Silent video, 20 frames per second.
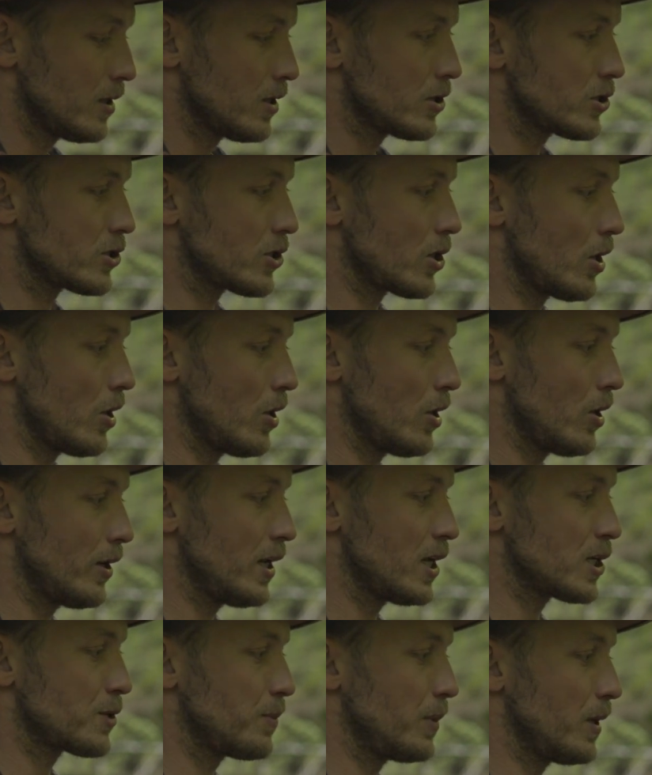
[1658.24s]
So
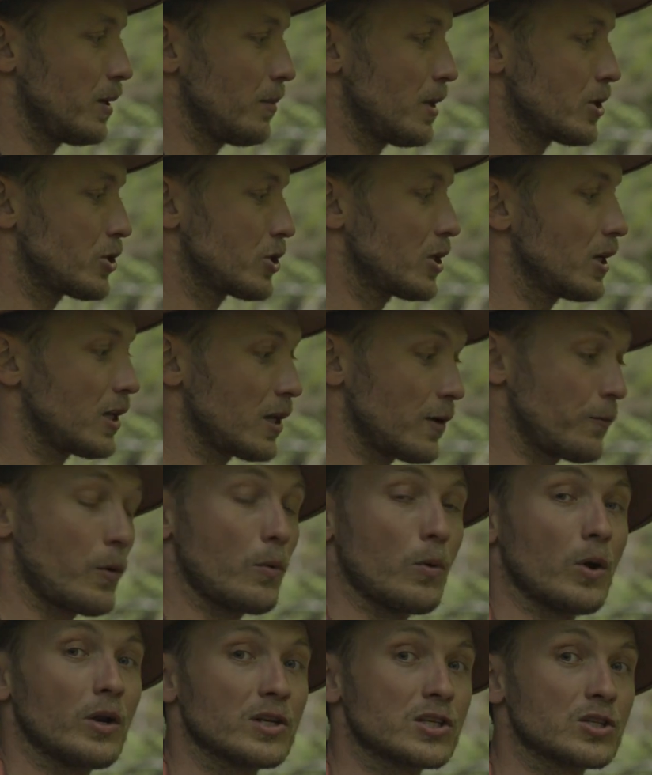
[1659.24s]
that's pretty much it. If we
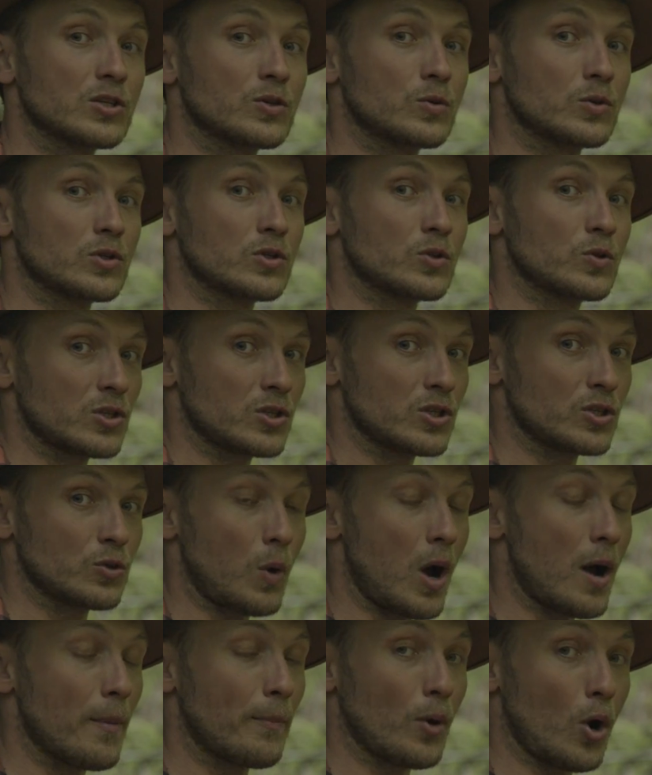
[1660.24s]
want to
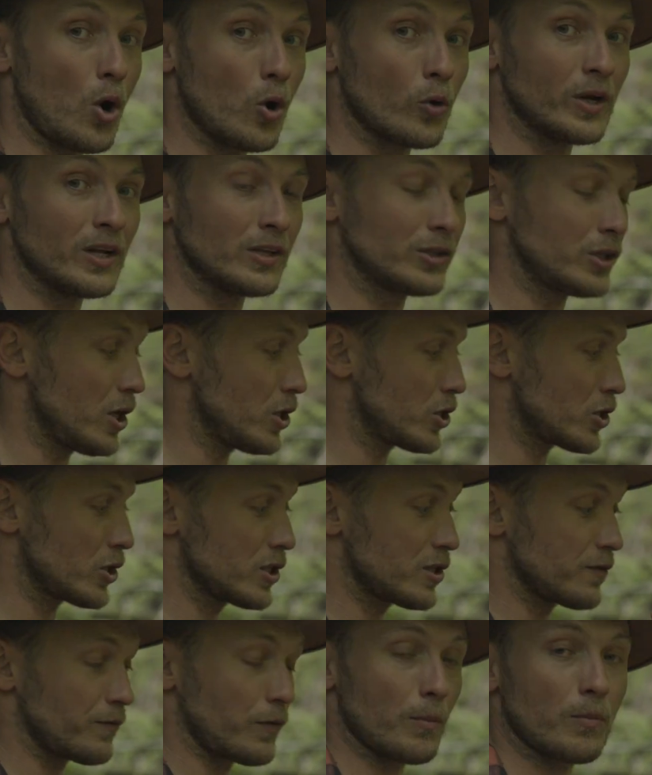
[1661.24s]
swap
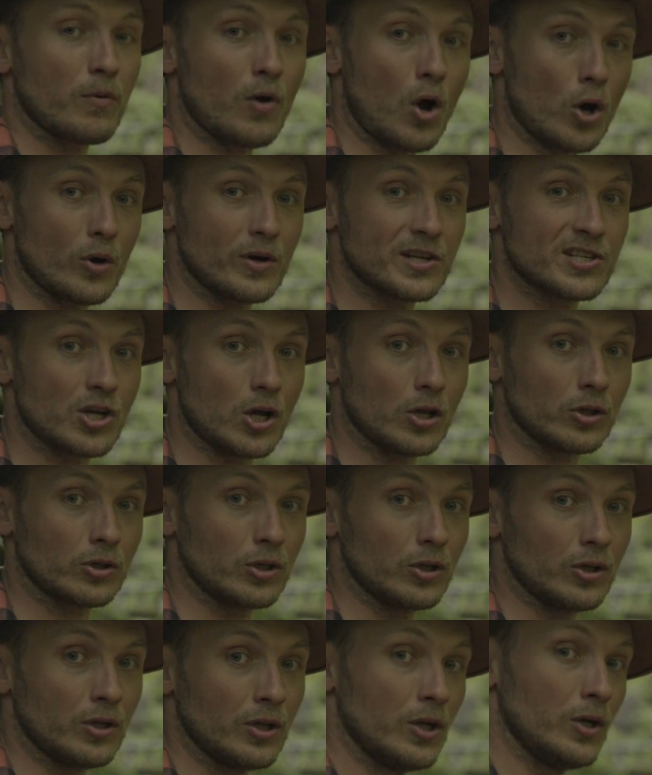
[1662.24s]
orientations from
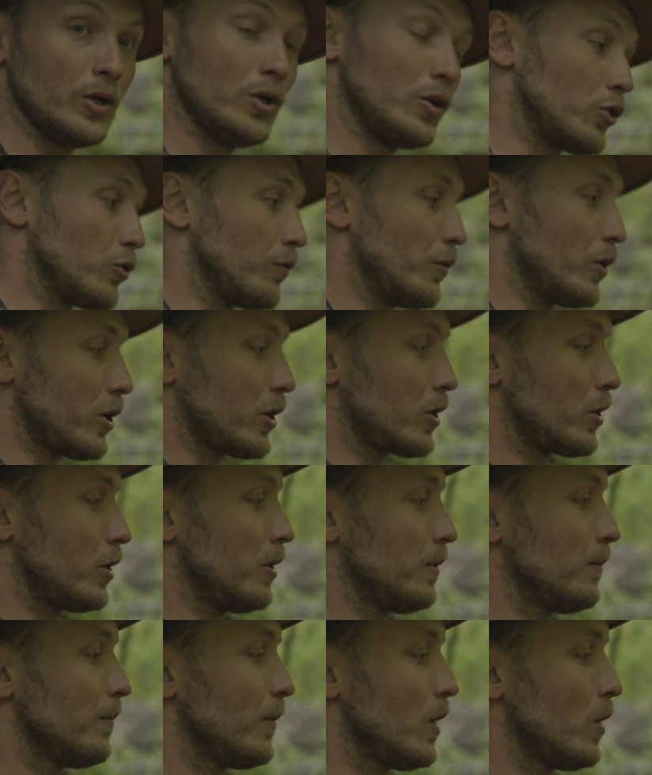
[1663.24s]
horizontal to
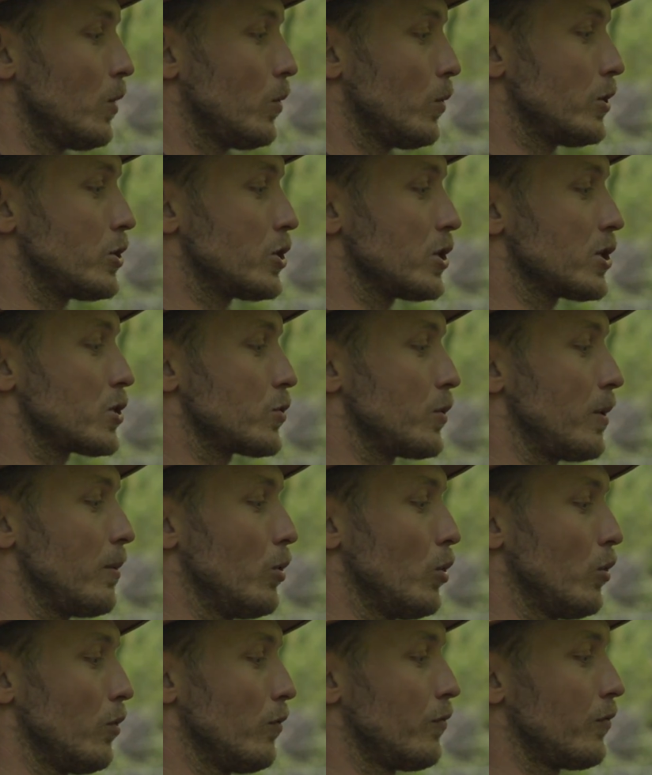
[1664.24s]
vertical, we just
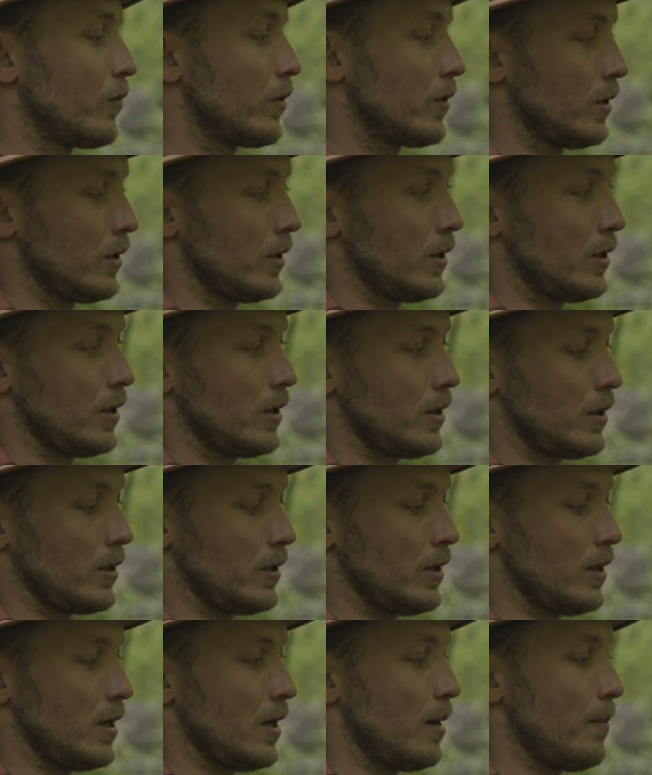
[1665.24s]
remove
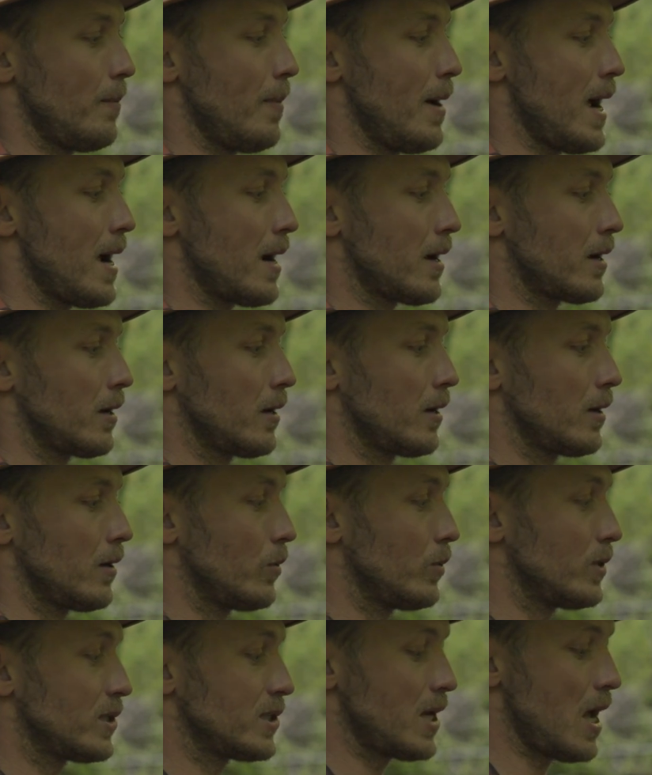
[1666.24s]
the back,
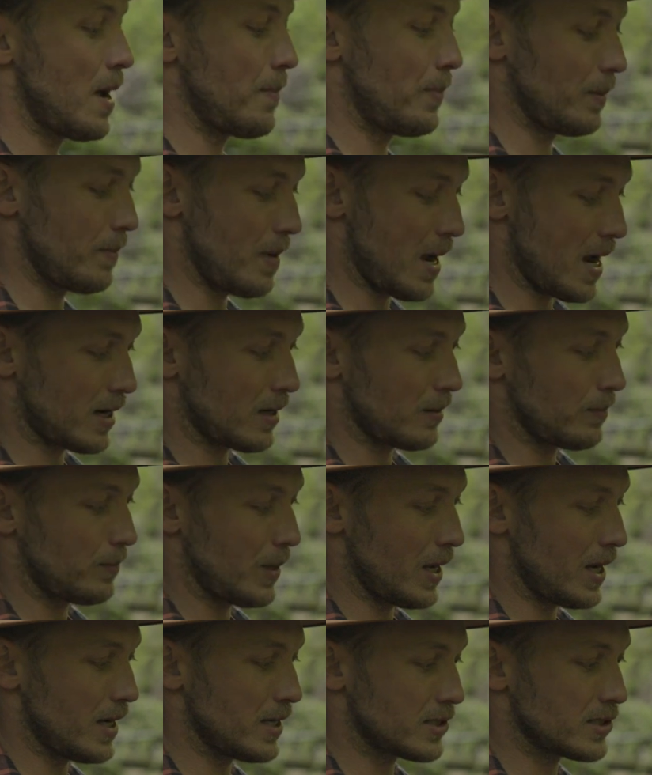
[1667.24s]
we snap it back in
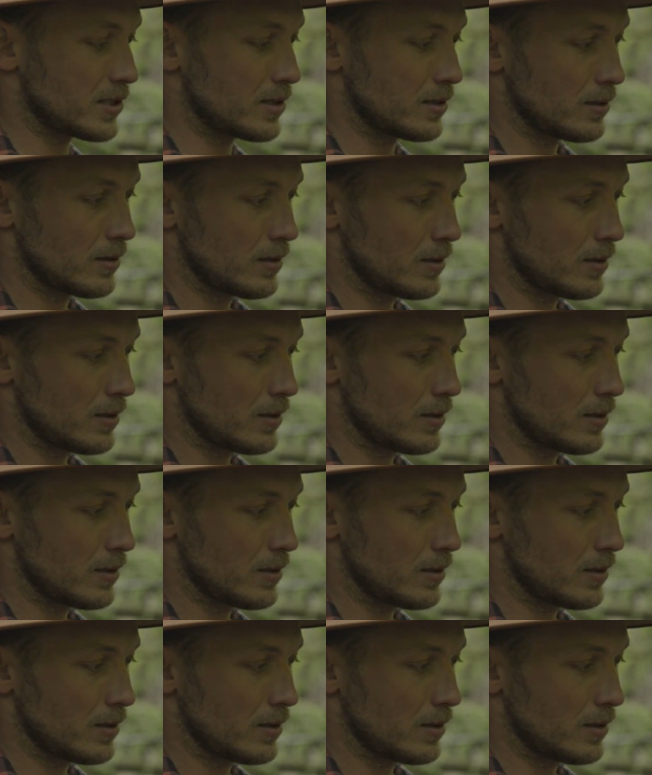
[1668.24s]
place,